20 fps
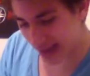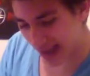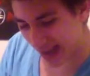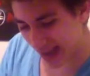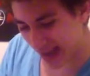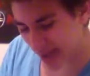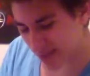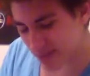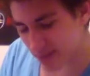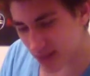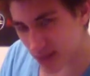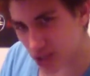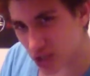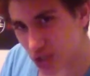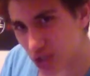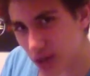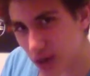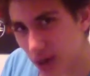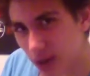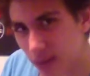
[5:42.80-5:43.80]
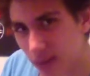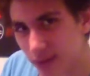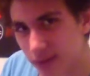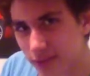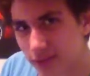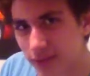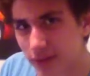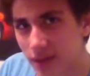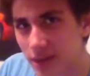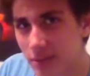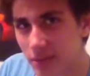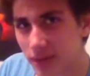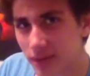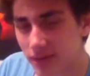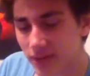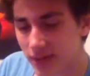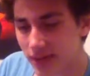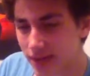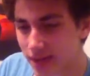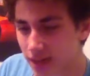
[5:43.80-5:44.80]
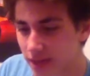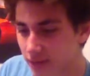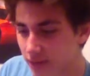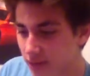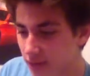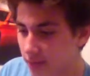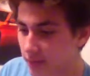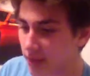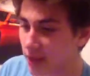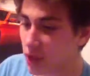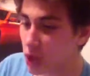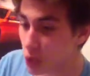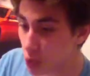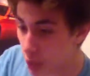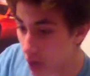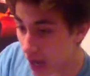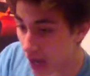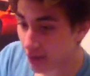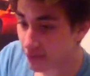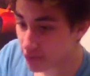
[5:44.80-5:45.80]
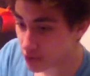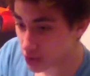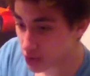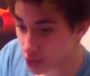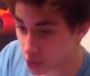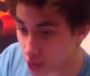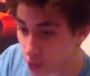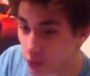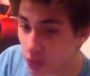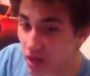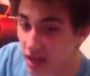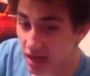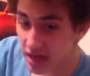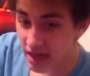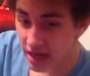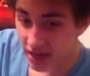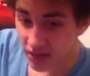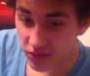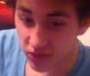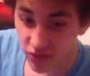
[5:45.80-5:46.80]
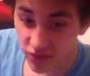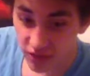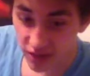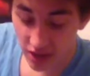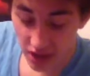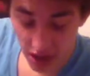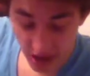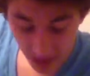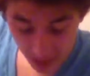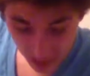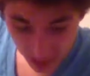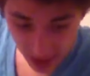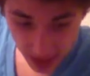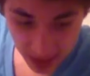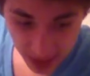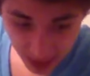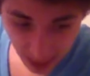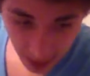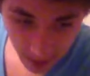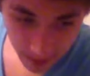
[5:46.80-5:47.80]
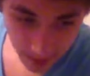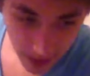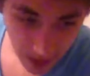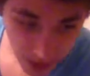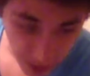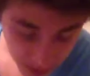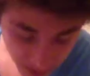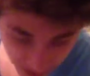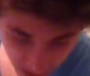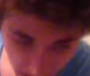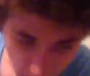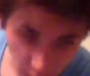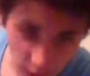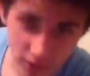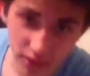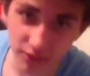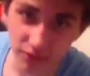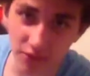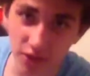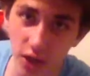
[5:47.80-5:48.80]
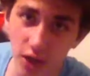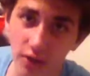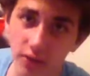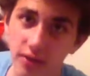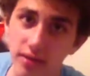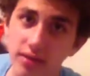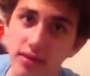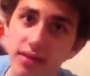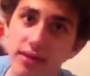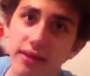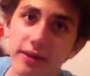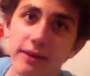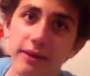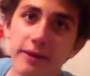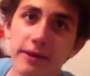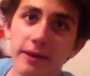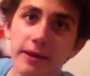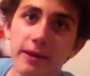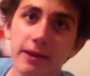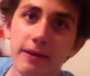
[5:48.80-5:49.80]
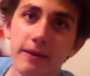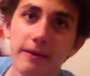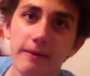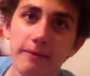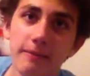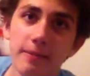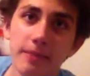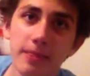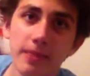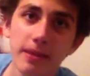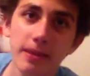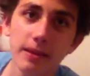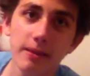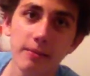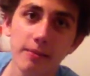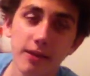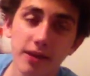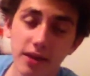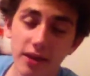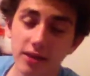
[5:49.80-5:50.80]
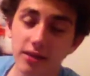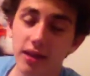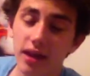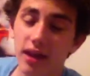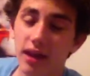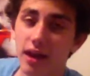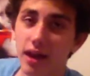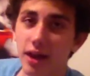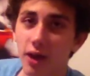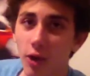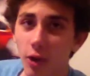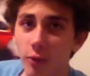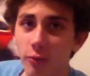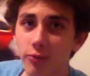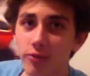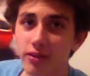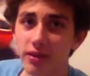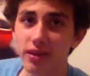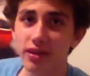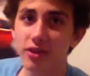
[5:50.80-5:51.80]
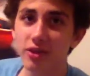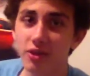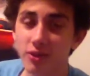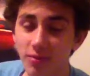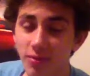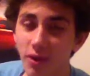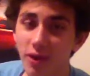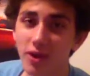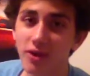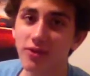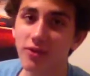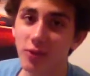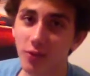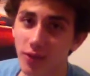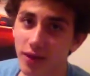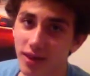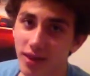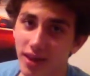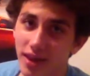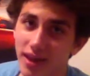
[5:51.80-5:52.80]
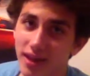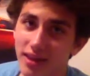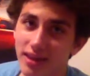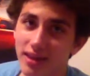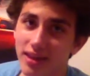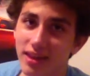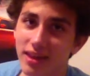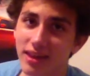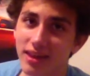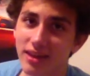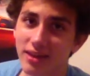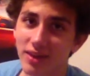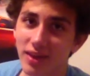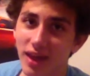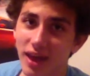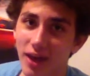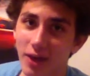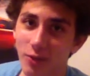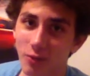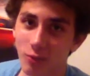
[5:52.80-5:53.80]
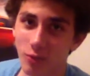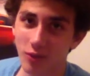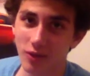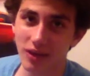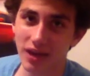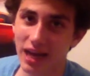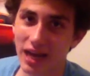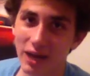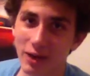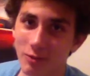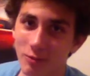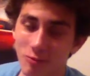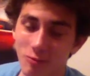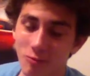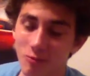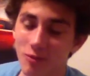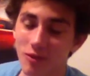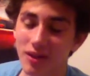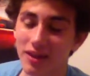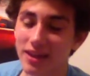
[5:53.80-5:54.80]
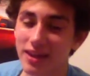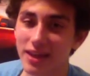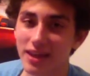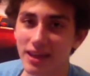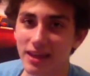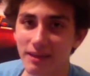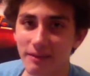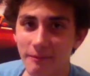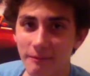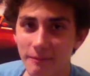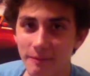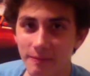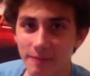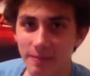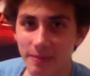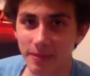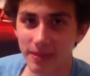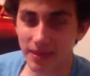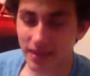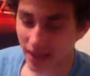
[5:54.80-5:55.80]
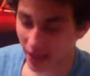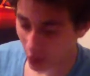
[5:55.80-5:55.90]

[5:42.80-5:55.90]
I'm not sure how I feel about the idea of him like you have to do uh, this amount of hours of service because I hopefully they're smart enough to realize that we're not really like